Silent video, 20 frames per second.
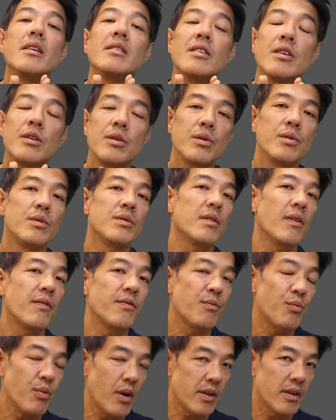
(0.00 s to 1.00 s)
the use of
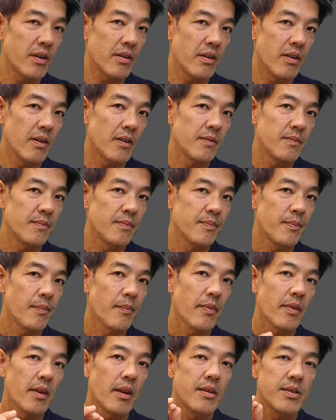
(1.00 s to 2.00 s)
retinol,
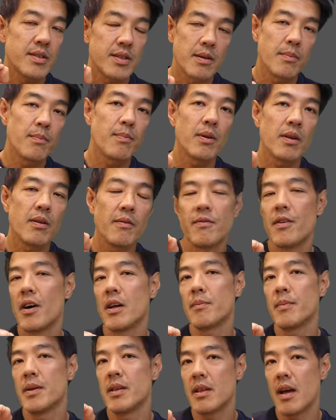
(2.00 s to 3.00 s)
simple
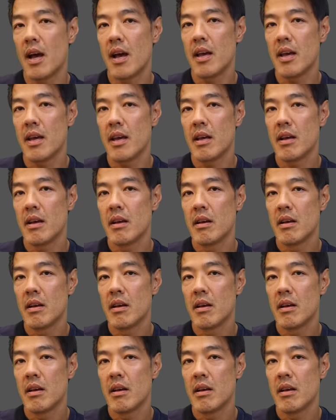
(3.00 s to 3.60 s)
vitamin A